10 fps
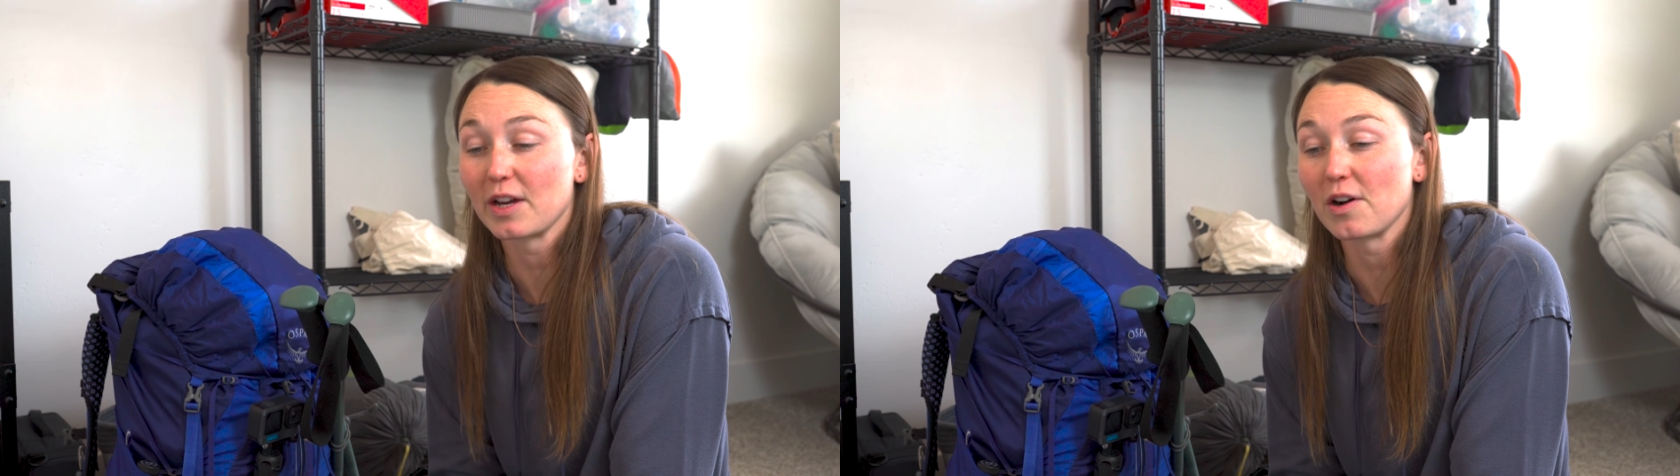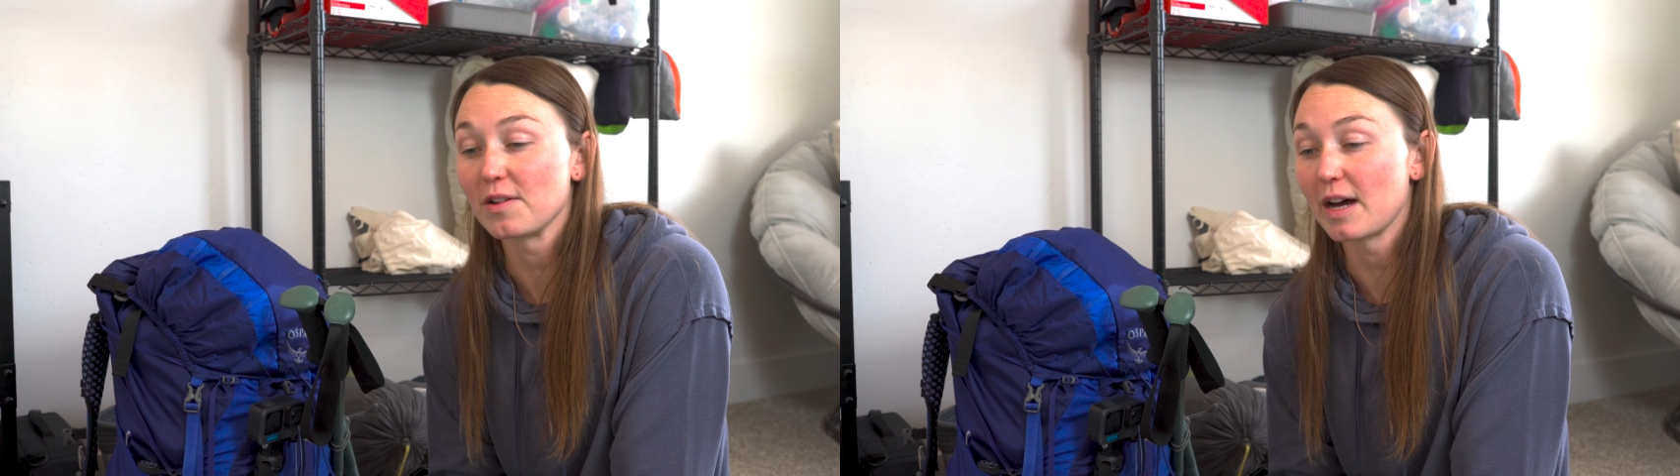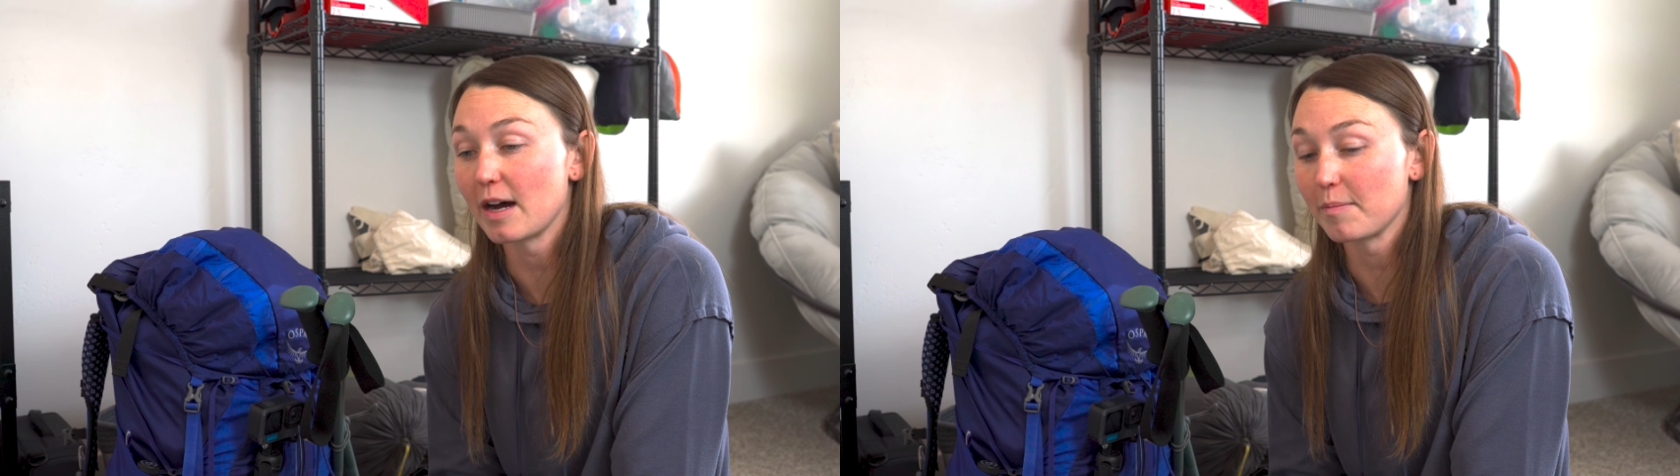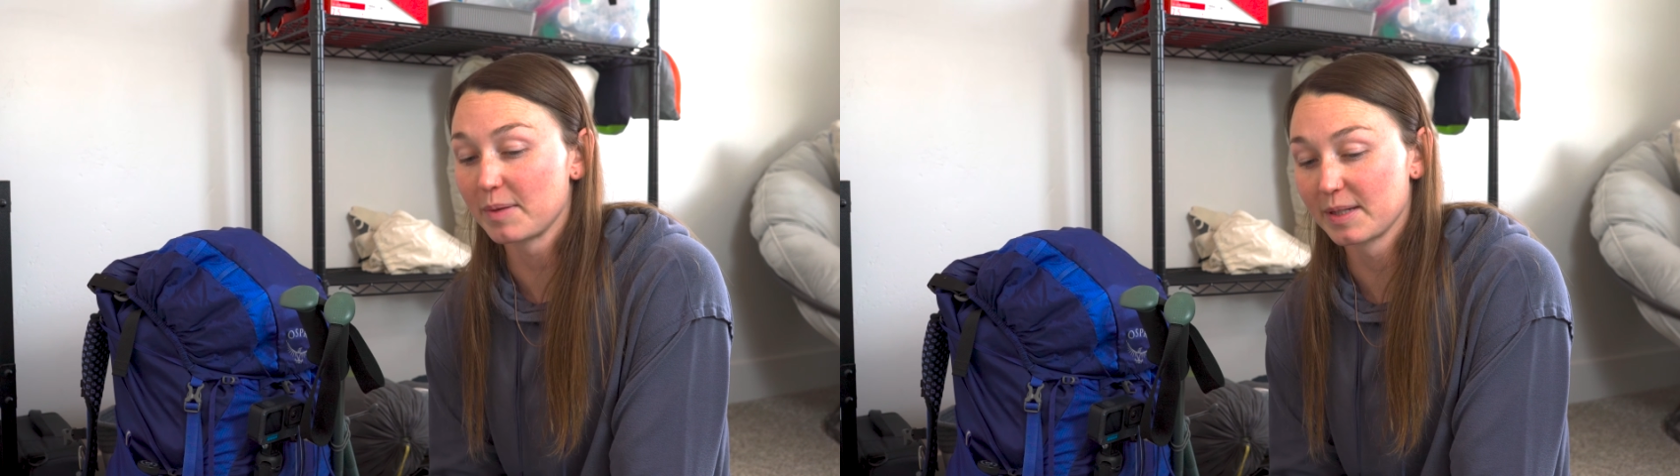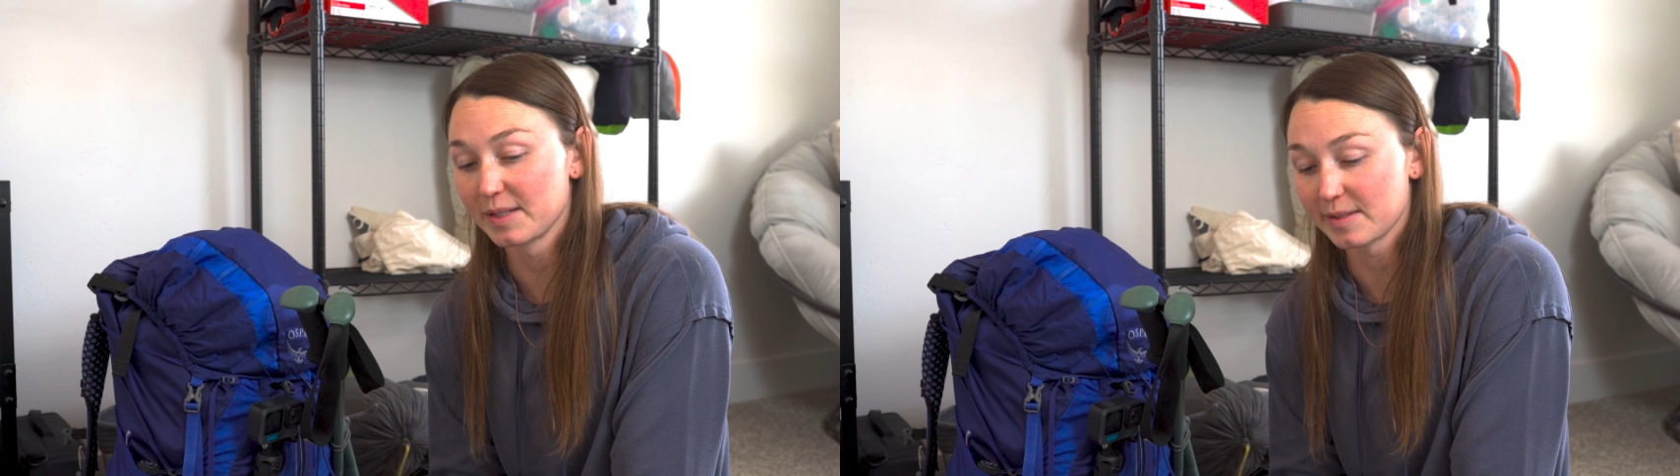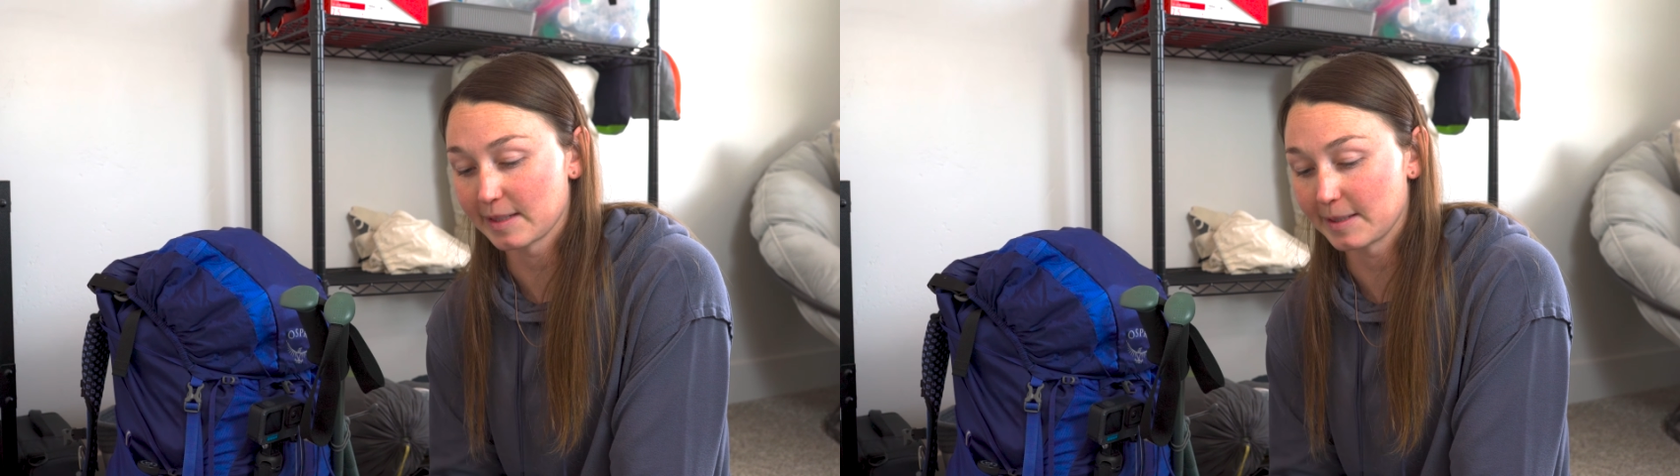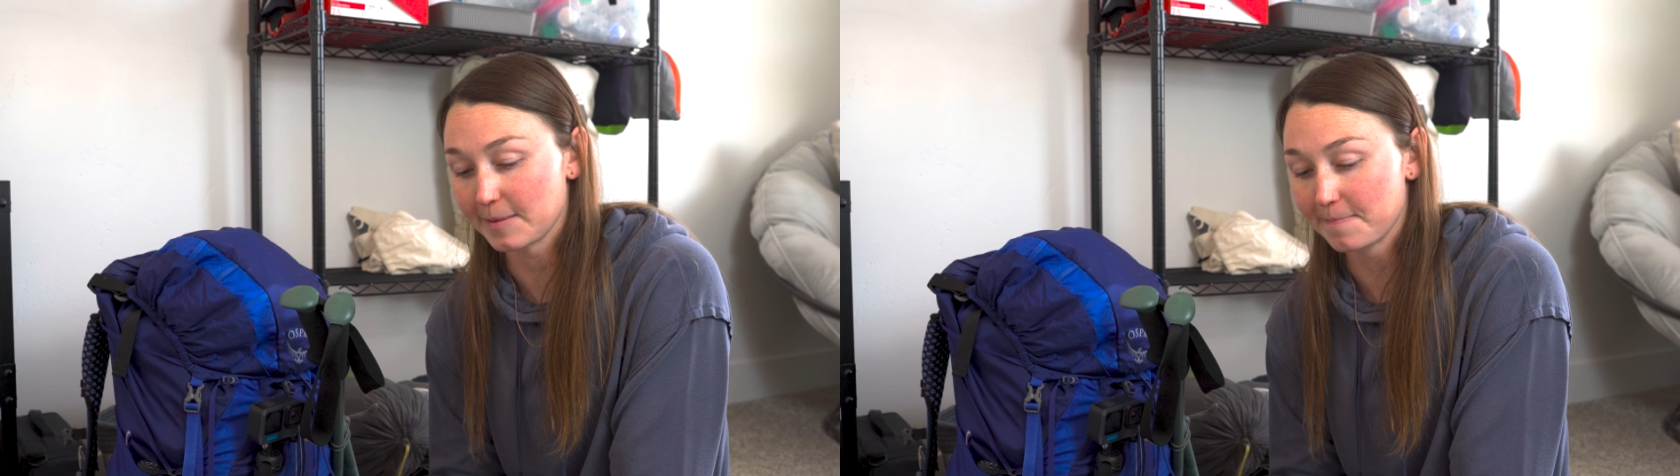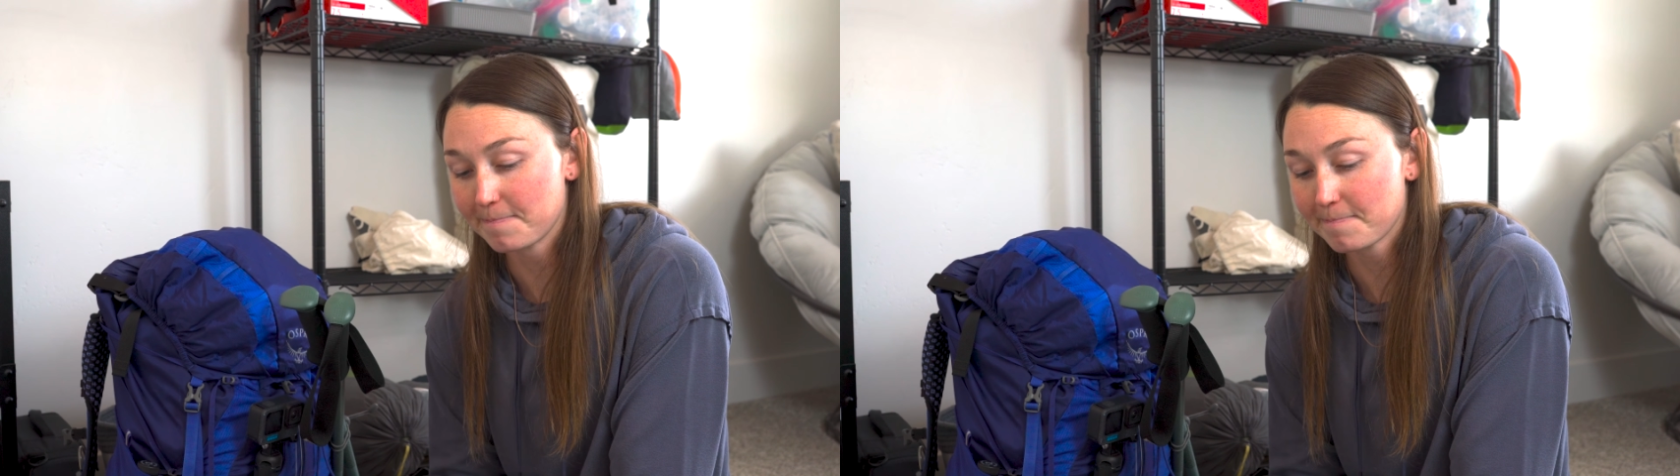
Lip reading: all up. So